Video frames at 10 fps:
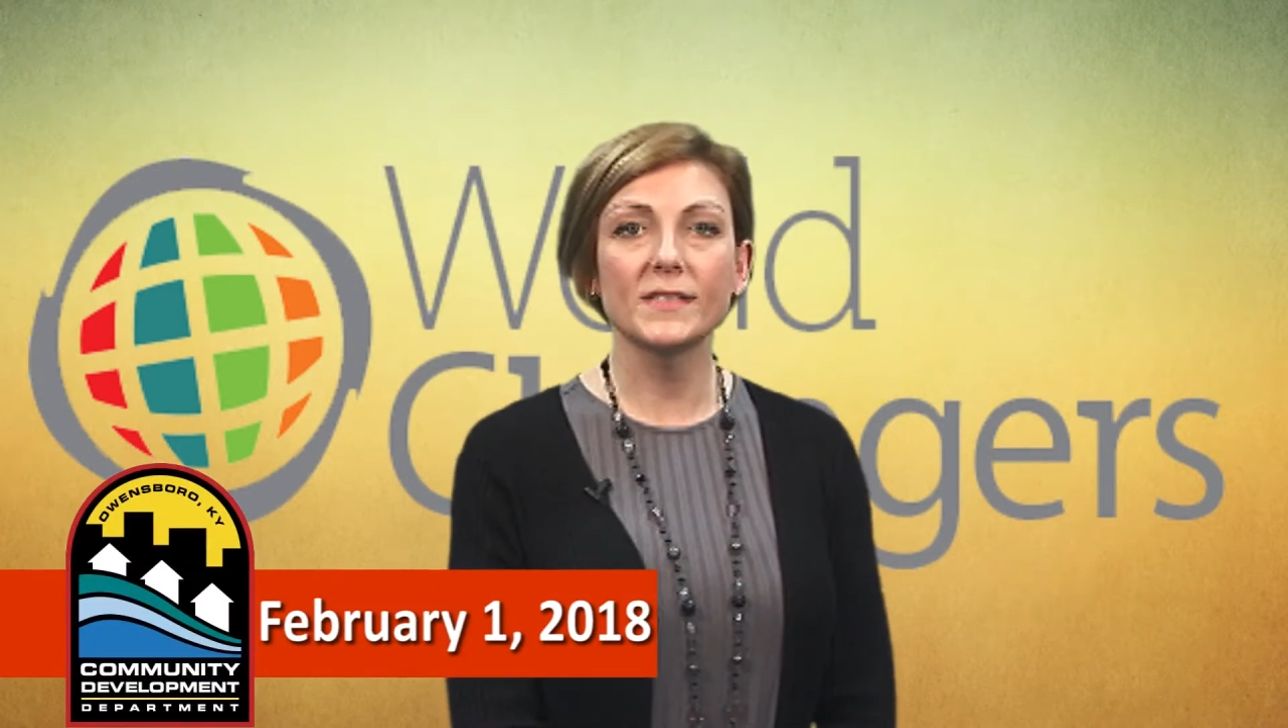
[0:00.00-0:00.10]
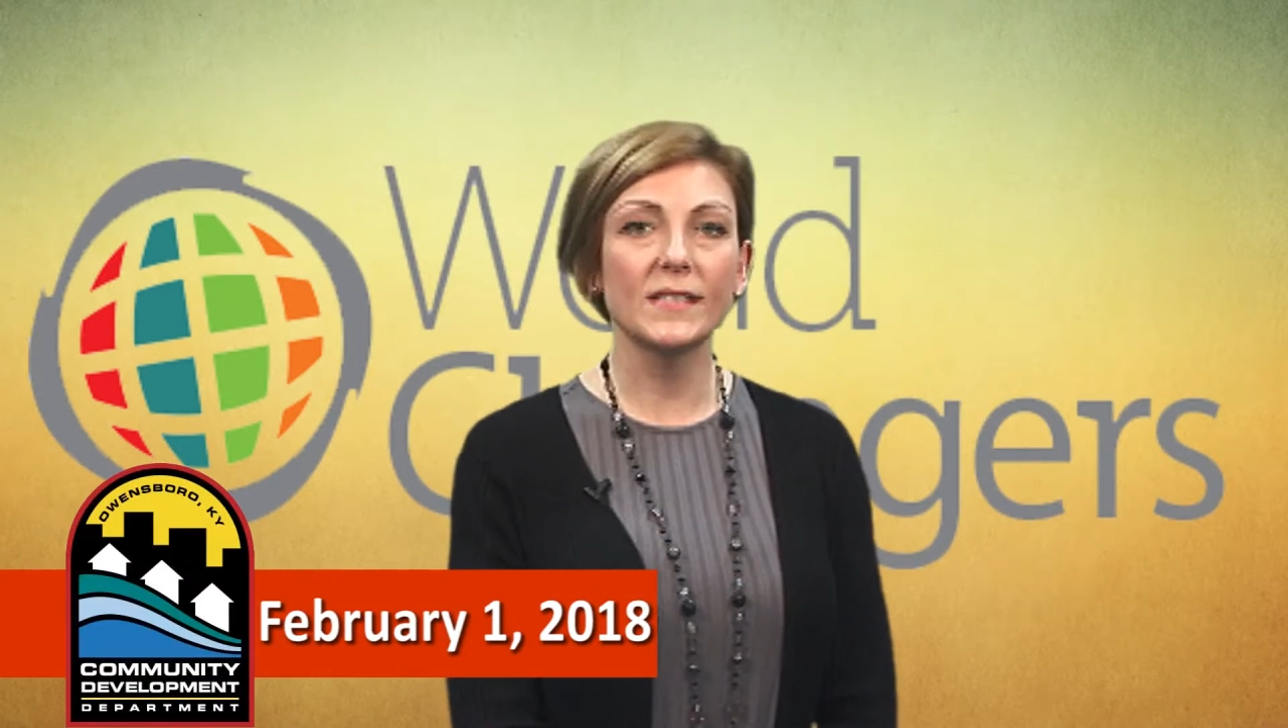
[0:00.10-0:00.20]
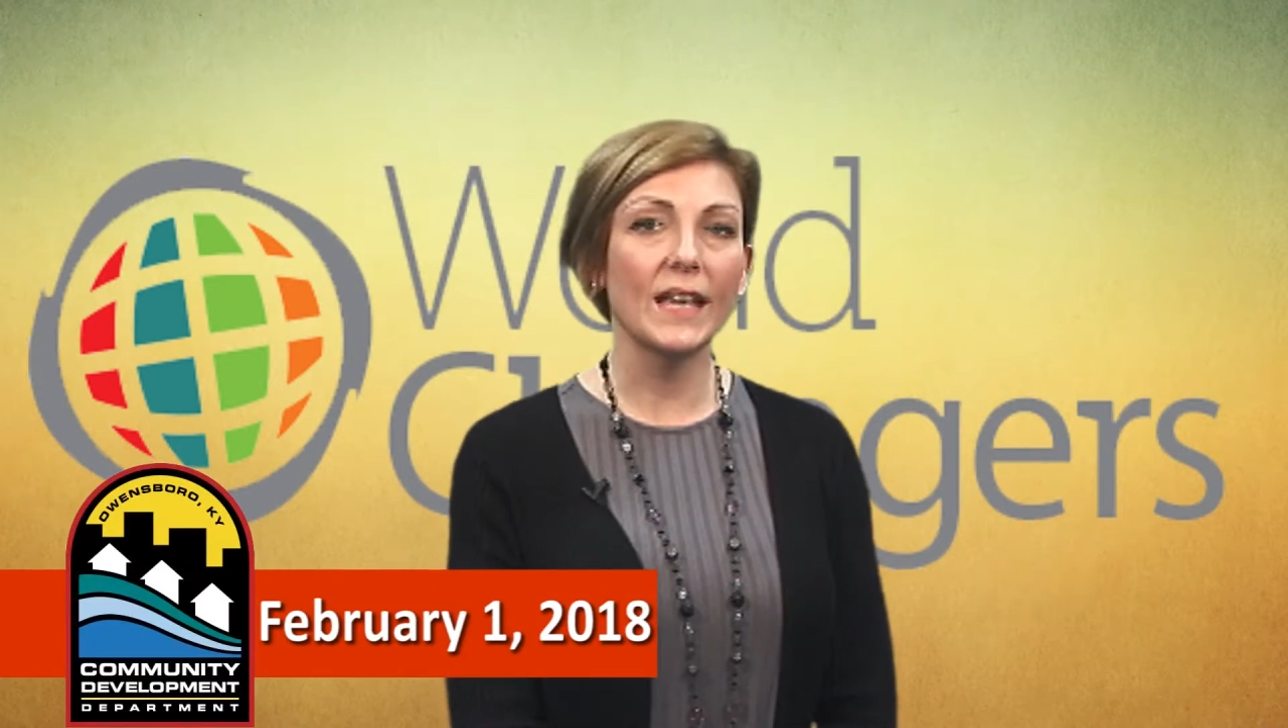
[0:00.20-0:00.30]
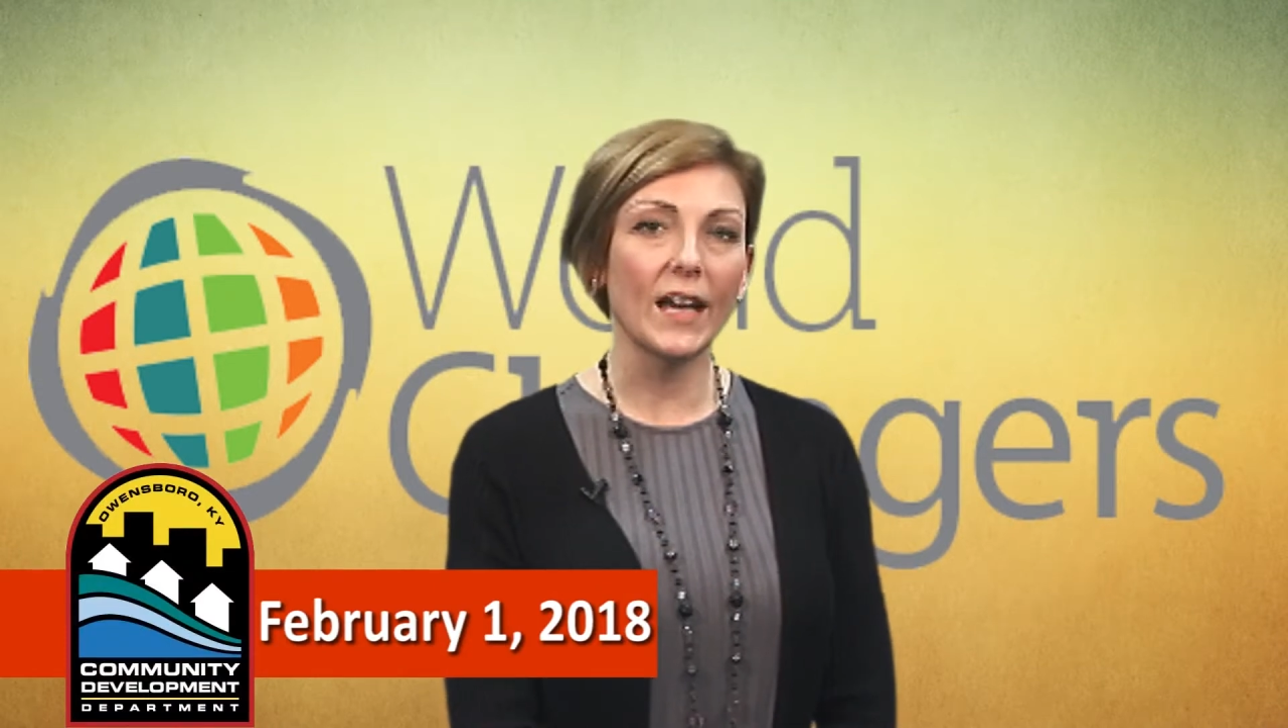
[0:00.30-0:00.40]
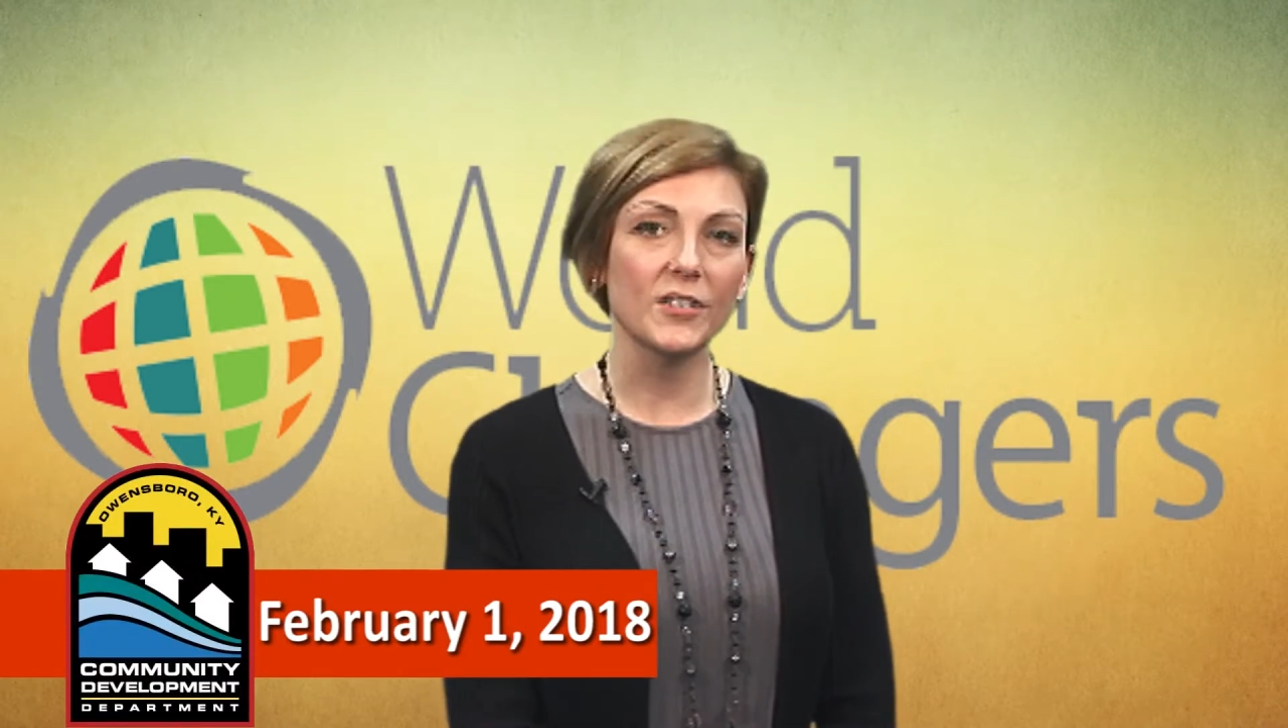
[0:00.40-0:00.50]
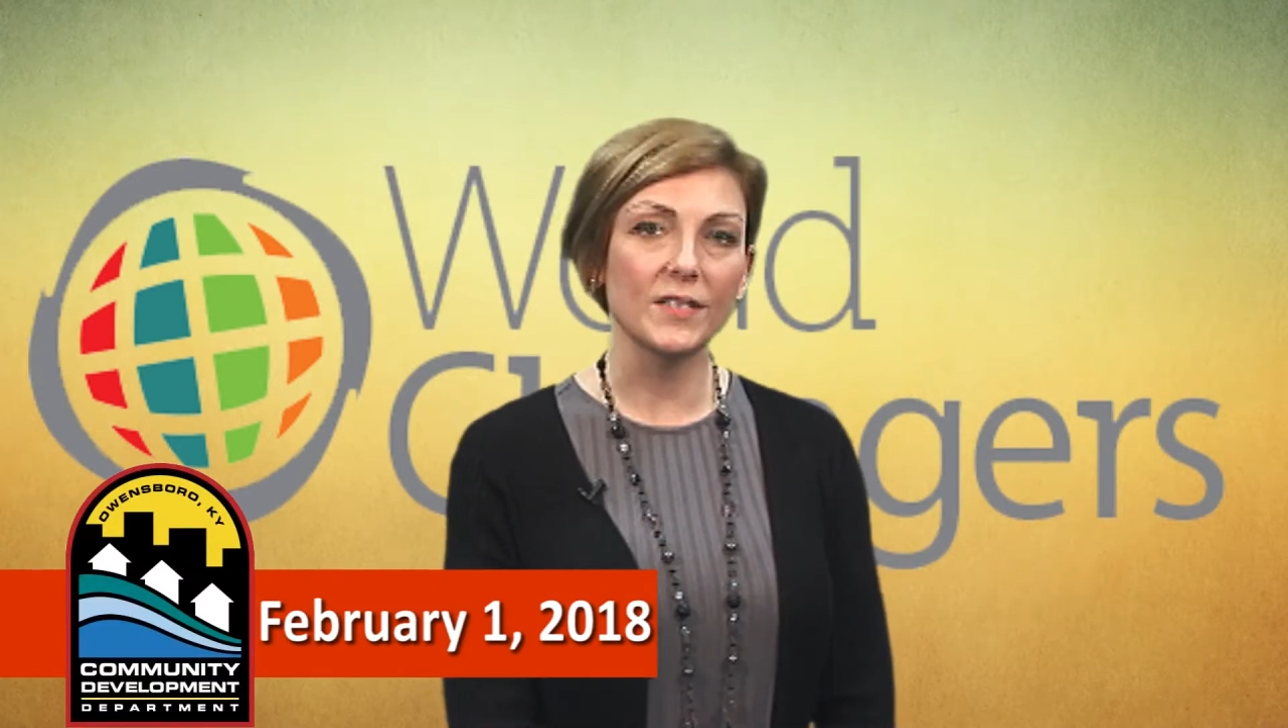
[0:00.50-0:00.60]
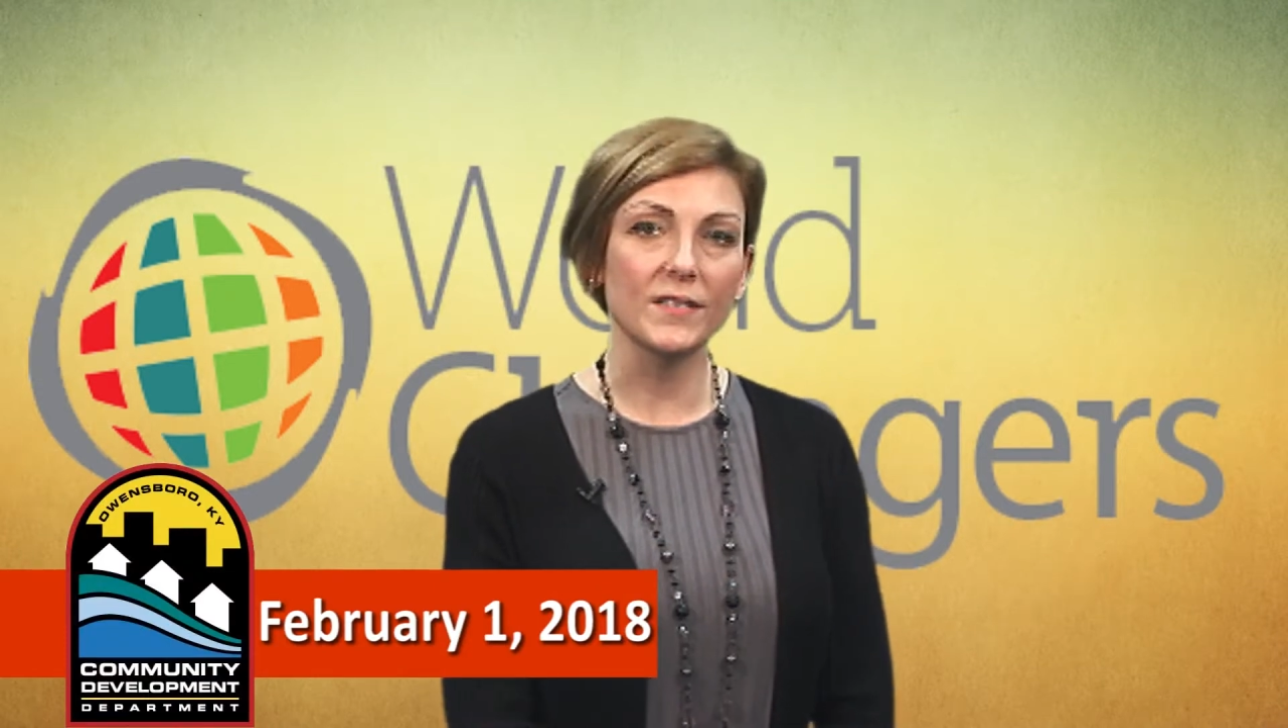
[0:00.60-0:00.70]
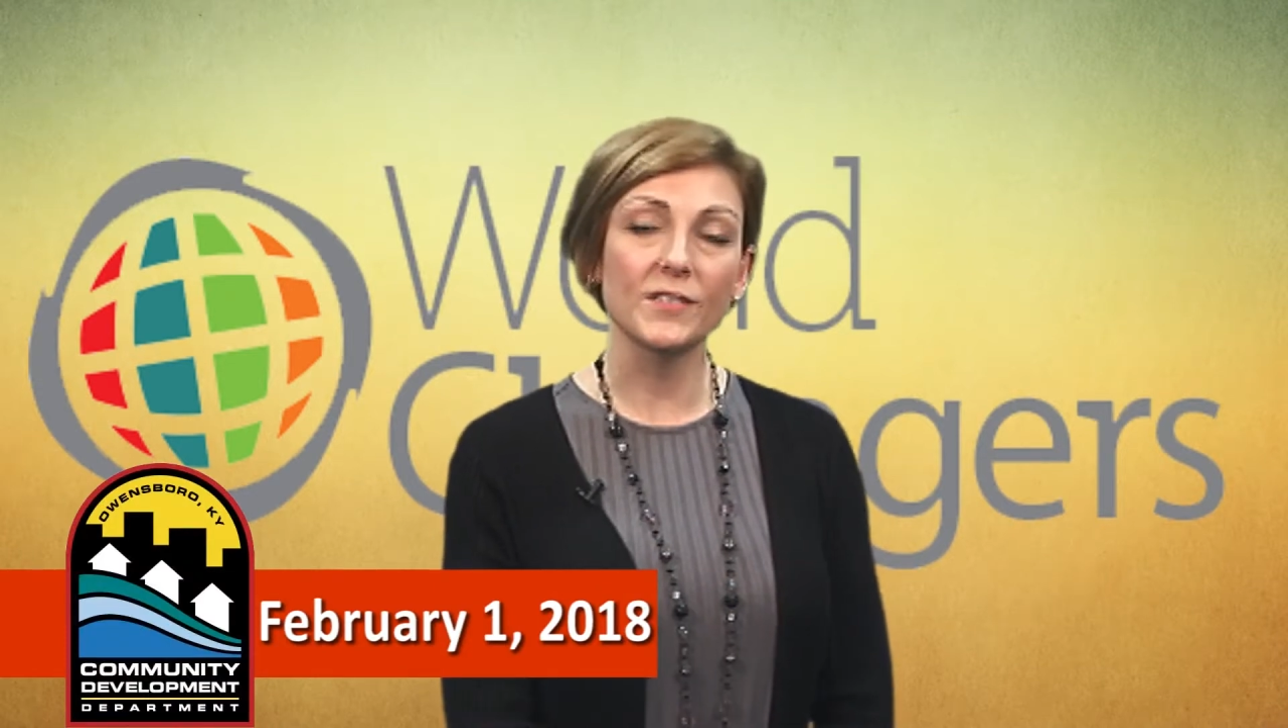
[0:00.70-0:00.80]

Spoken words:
City Action